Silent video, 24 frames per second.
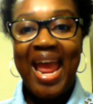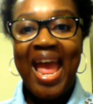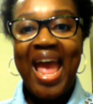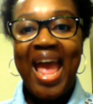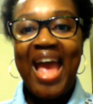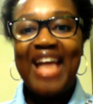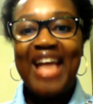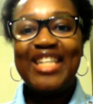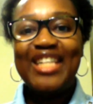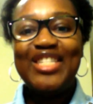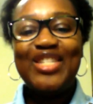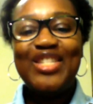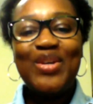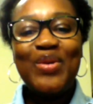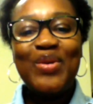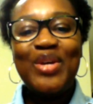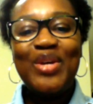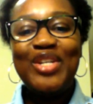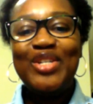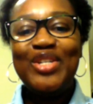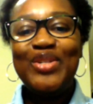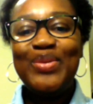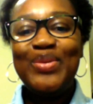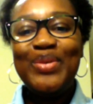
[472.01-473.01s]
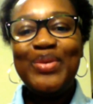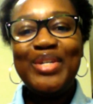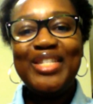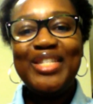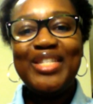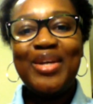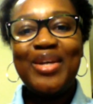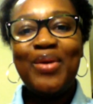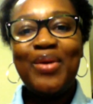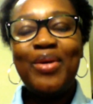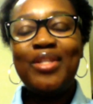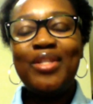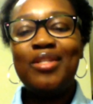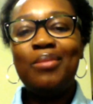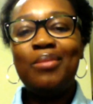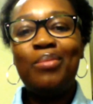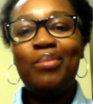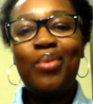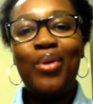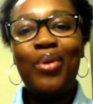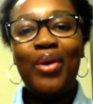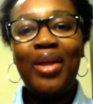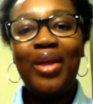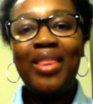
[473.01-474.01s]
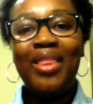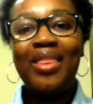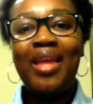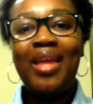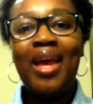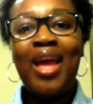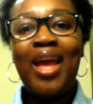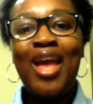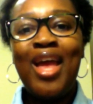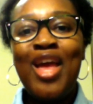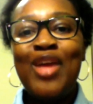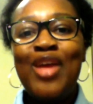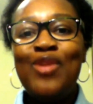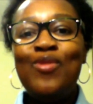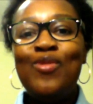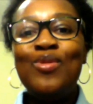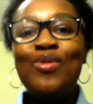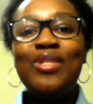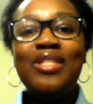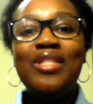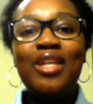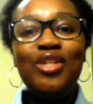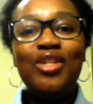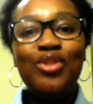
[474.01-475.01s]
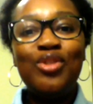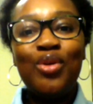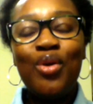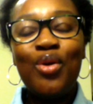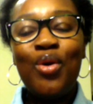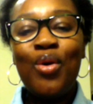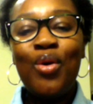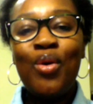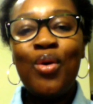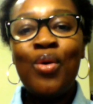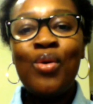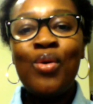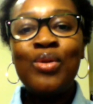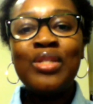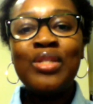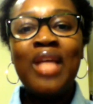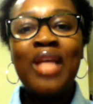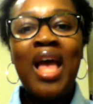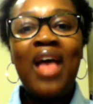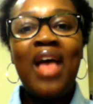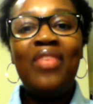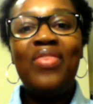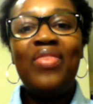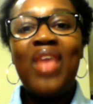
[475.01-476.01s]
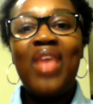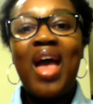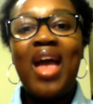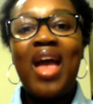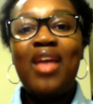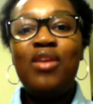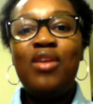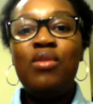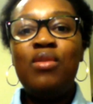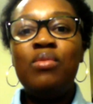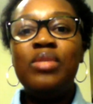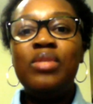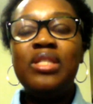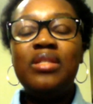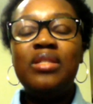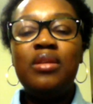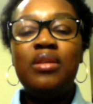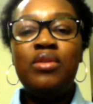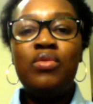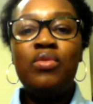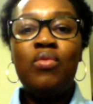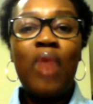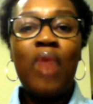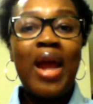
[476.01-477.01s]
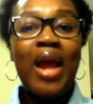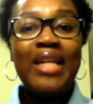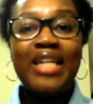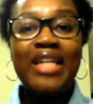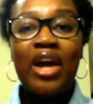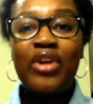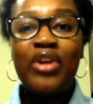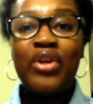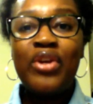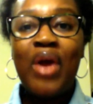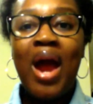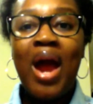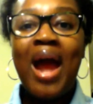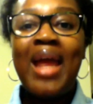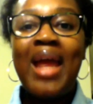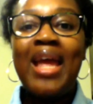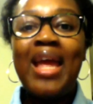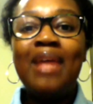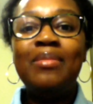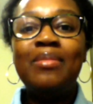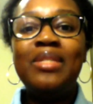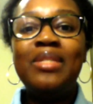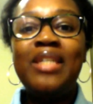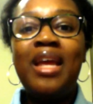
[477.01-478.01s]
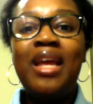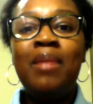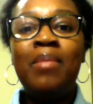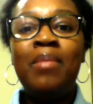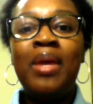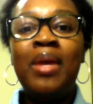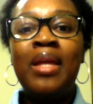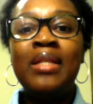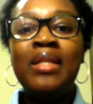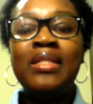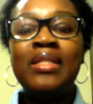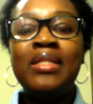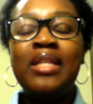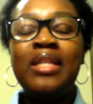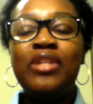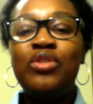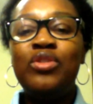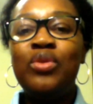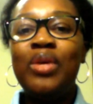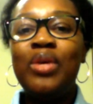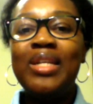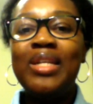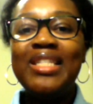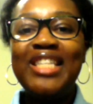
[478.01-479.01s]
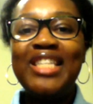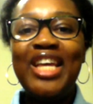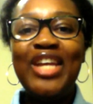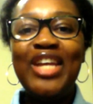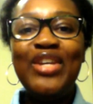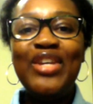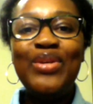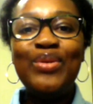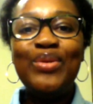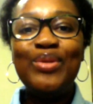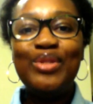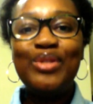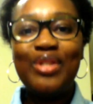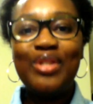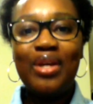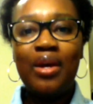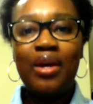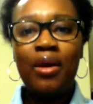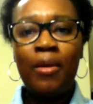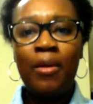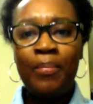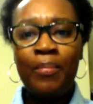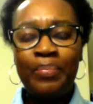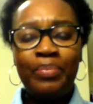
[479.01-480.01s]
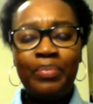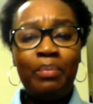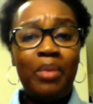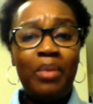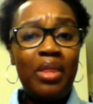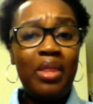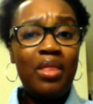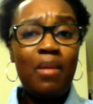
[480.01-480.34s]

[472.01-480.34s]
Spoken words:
And so in doing so, it's important that you set your goals, that you write down your I am statements, that you continue to be the